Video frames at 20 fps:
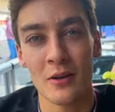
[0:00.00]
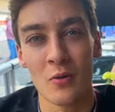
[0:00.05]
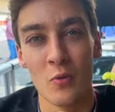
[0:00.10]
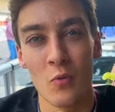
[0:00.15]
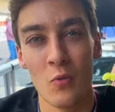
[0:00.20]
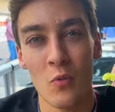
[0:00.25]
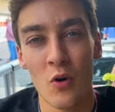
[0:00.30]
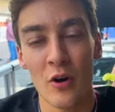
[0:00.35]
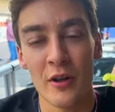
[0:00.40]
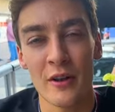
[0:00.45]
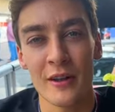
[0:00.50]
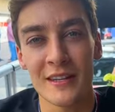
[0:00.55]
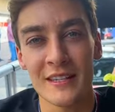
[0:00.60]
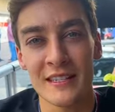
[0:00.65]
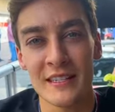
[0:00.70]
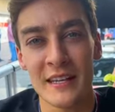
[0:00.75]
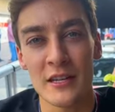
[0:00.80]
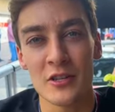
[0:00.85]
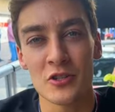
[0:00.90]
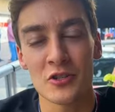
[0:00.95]
One
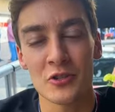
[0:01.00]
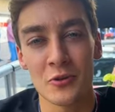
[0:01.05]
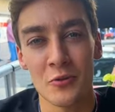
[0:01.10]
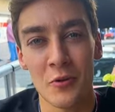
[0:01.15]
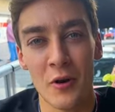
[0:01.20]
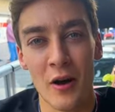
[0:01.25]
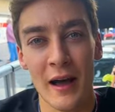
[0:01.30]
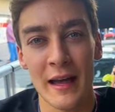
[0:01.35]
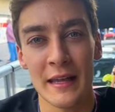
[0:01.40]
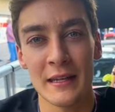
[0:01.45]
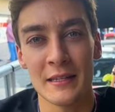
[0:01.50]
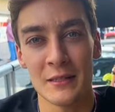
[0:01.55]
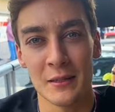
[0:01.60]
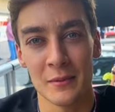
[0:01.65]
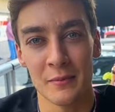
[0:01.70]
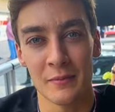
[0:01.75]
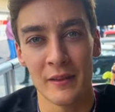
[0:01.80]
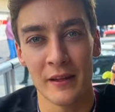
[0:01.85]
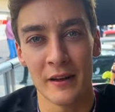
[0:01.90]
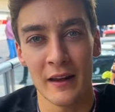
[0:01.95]
essential
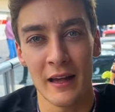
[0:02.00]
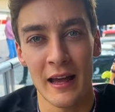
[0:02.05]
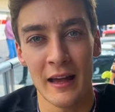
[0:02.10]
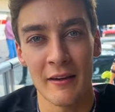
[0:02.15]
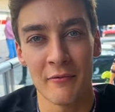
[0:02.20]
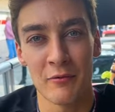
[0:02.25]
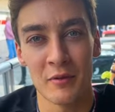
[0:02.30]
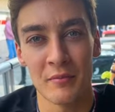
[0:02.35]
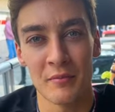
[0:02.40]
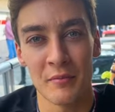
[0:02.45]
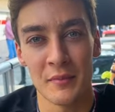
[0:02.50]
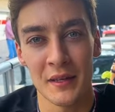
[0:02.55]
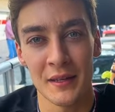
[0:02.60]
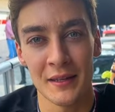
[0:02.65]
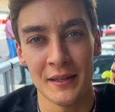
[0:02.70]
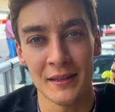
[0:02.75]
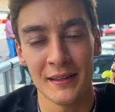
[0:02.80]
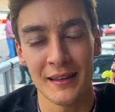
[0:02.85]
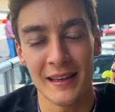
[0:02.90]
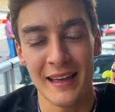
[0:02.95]
item that I have with
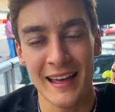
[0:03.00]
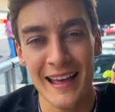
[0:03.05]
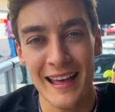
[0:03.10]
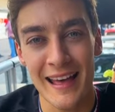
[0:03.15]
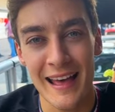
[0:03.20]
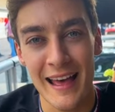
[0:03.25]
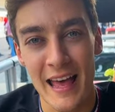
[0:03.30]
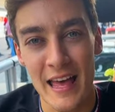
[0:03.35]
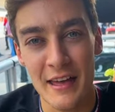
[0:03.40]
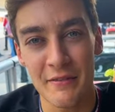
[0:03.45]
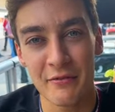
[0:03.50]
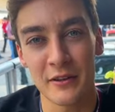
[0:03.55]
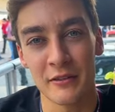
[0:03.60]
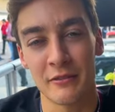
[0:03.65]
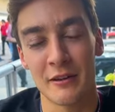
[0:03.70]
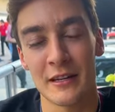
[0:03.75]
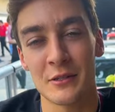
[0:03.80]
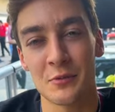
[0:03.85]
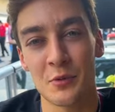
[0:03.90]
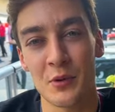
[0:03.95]
me every
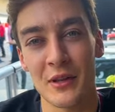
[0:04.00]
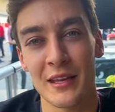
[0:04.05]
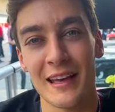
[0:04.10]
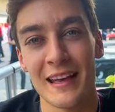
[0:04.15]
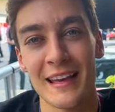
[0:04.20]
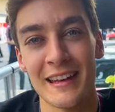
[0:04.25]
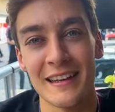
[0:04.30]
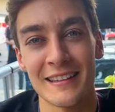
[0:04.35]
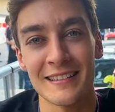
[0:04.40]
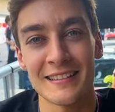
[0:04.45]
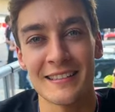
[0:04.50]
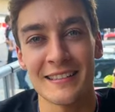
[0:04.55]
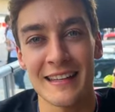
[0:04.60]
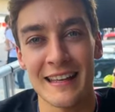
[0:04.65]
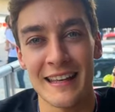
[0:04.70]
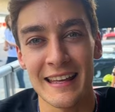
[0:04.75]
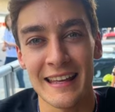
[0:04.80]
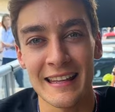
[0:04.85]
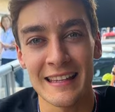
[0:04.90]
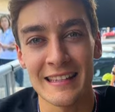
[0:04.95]
race weekend
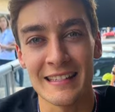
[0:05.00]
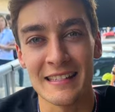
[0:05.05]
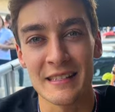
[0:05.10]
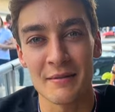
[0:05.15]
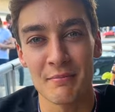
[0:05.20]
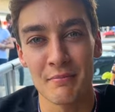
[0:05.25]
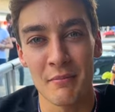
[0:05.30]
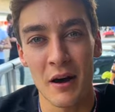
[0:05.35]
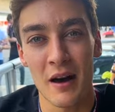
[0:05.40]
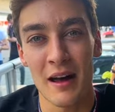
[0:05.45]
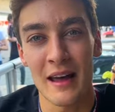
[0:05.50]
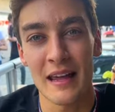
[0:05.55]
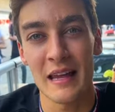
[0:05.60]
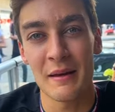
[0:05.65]
is my